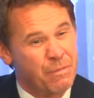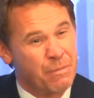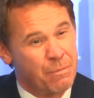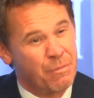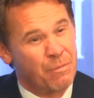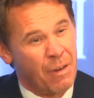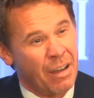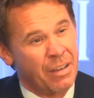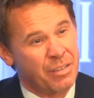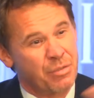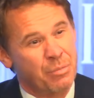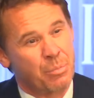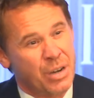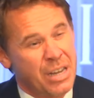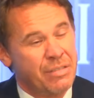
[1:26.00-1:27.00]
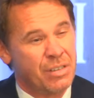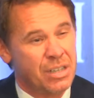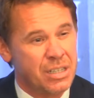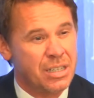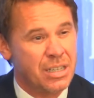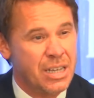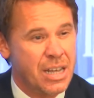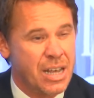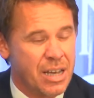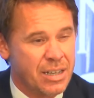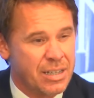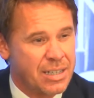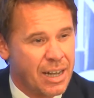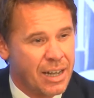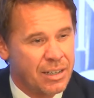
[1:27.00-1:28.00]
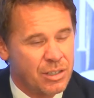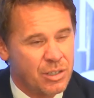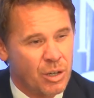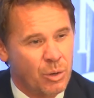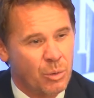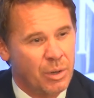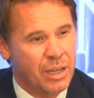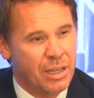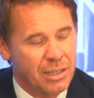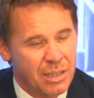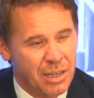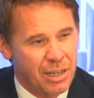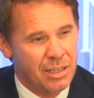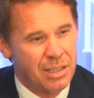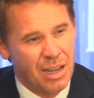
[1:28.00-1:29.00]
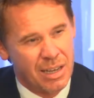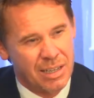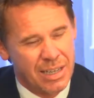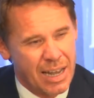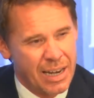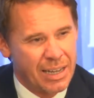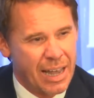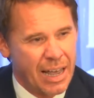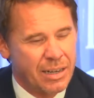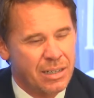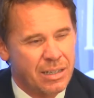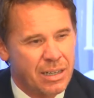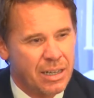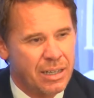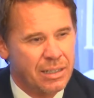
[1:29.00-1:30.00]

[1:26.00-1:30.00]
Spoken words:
5 previous years, and so it yet again